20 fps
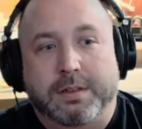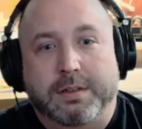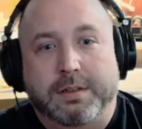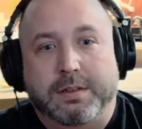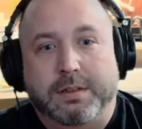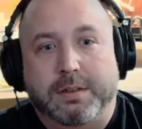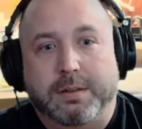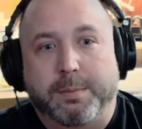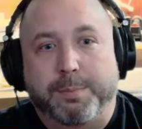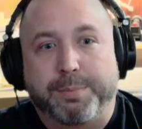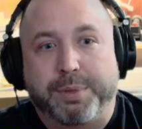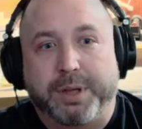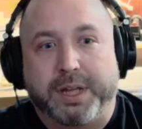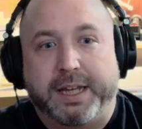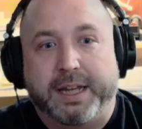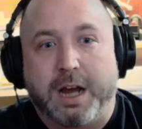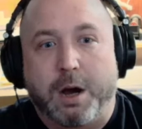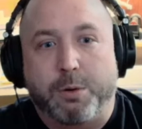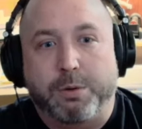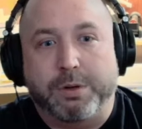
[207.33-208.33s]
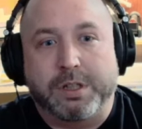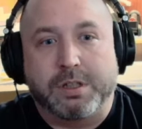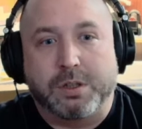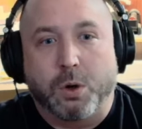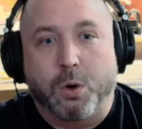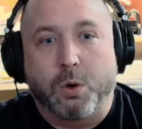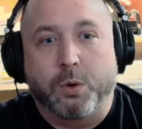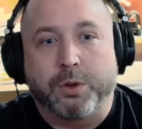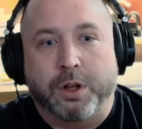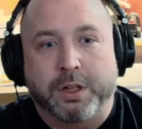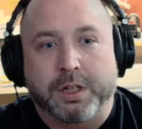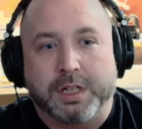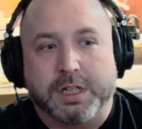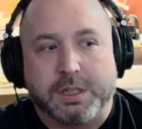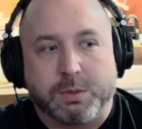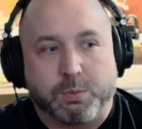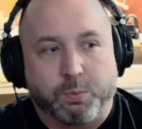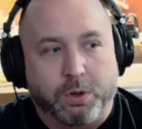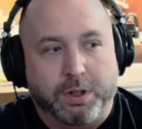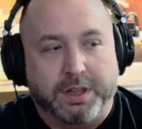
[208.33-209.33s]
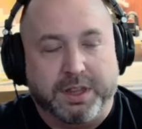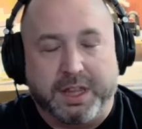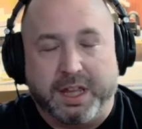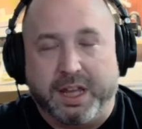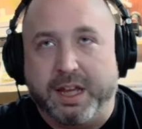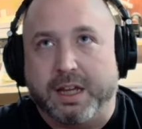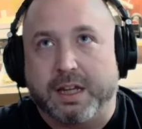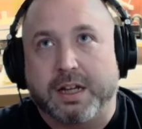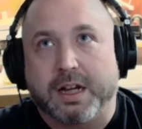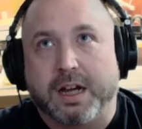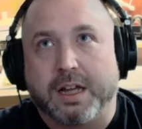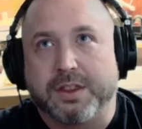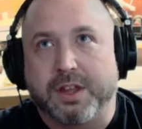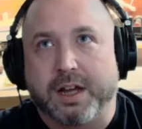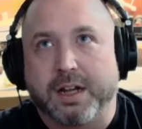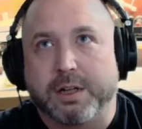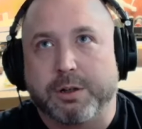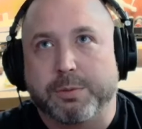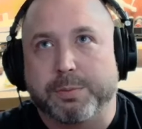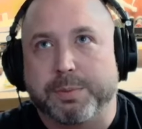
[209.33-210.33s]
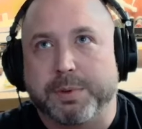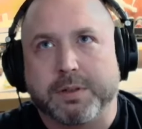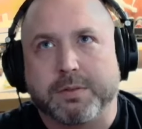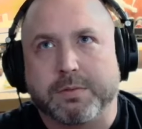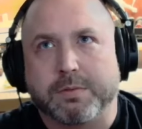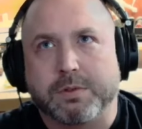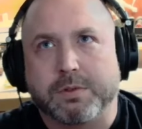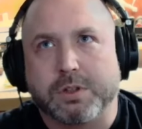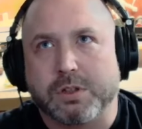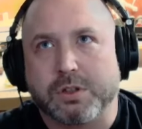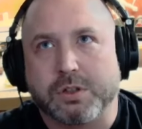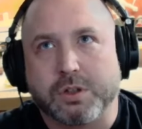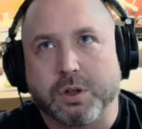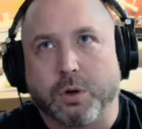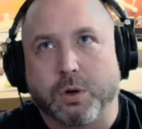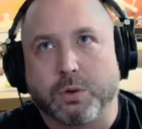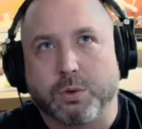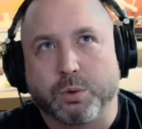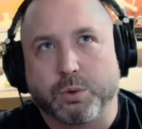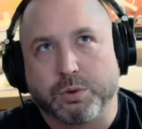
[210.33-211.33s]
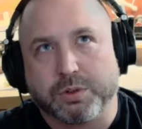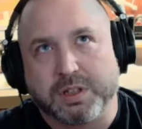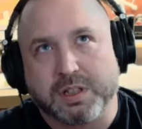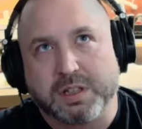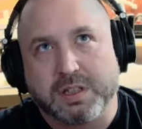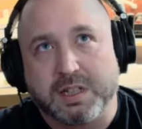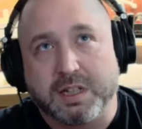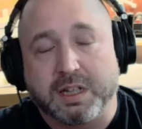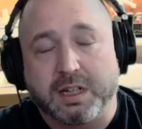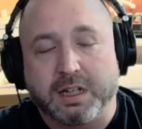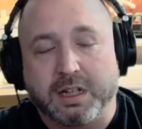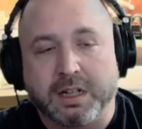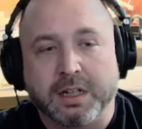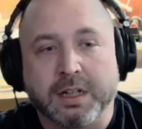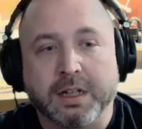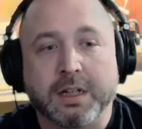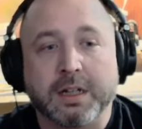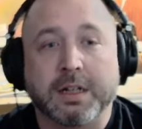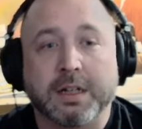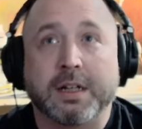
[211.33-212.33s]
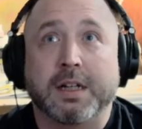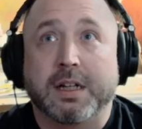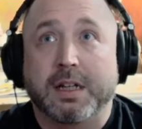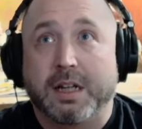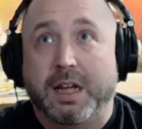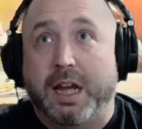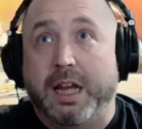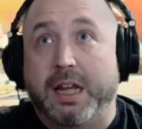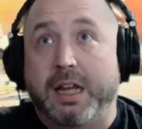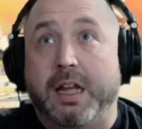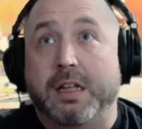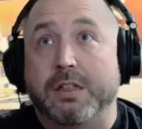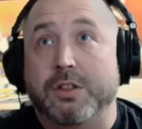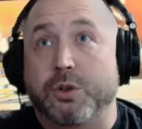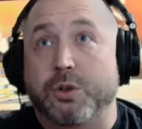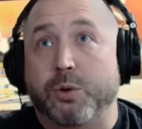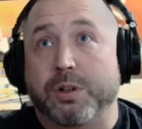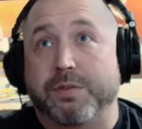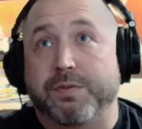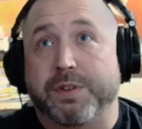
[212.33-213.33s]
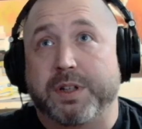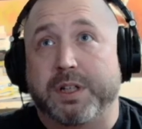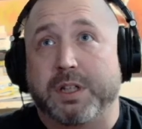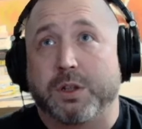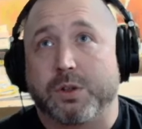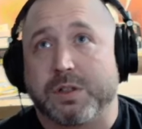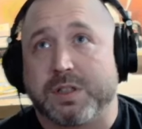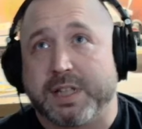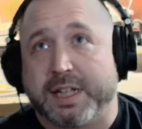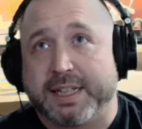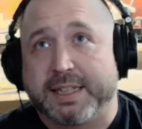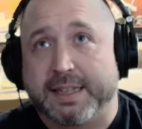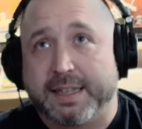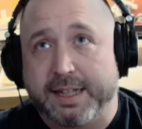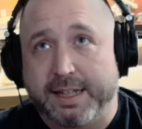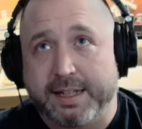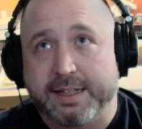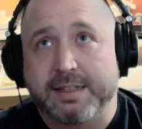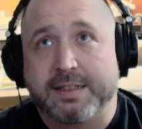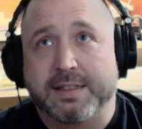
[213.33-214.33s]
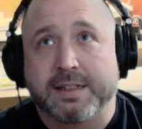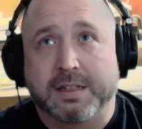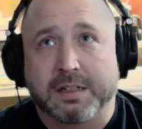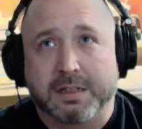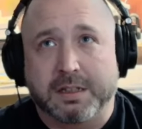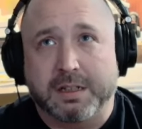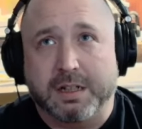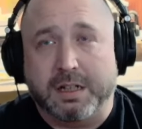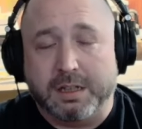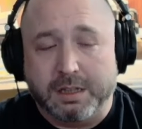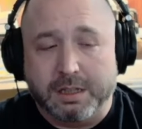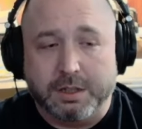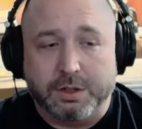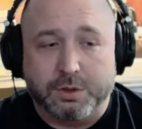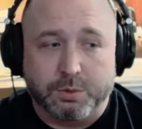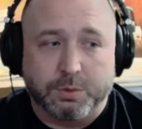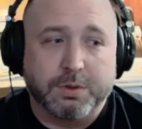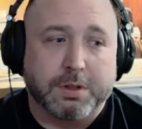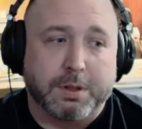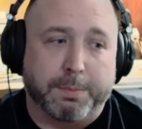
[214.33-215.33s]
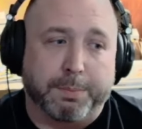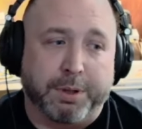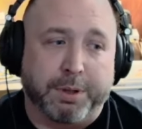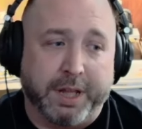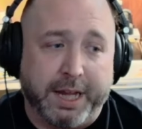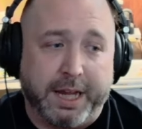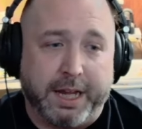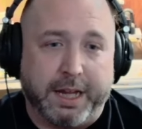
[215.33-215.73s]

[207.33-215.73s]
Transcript: but I was sold on this one thing. I thought it would be just so cool to see, and doing videos like this, and this was the plan.